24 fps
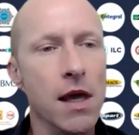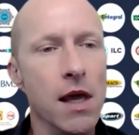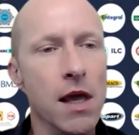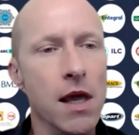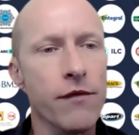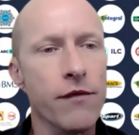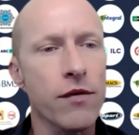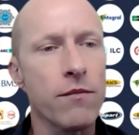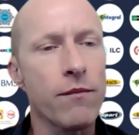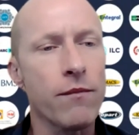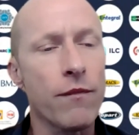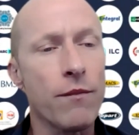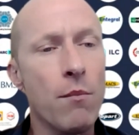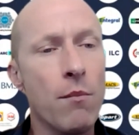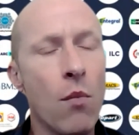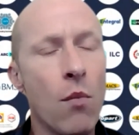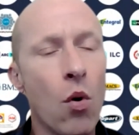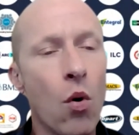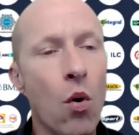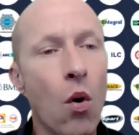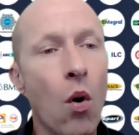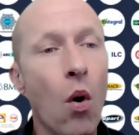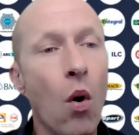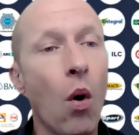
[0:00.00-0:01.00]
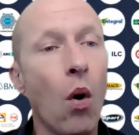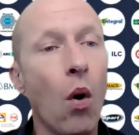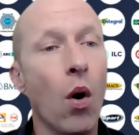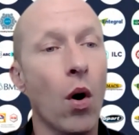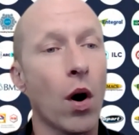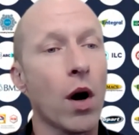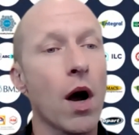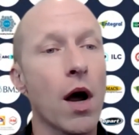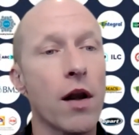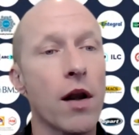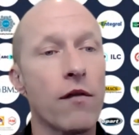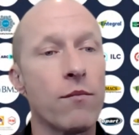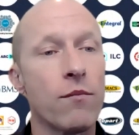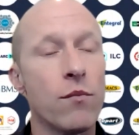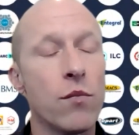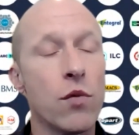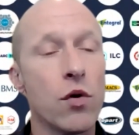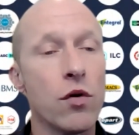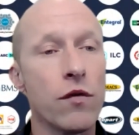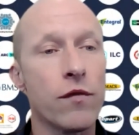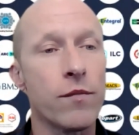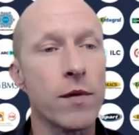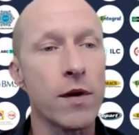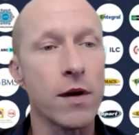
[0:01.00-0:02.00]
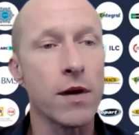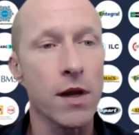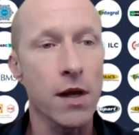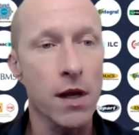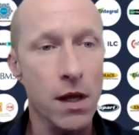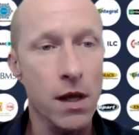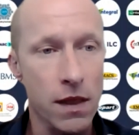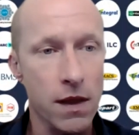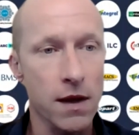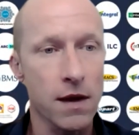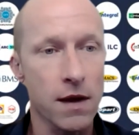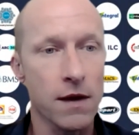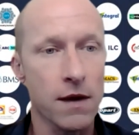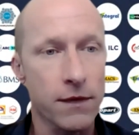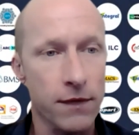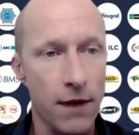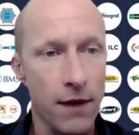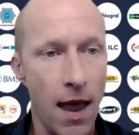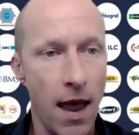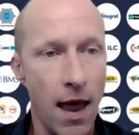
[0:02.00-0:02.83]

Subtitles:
even more kind of movement in these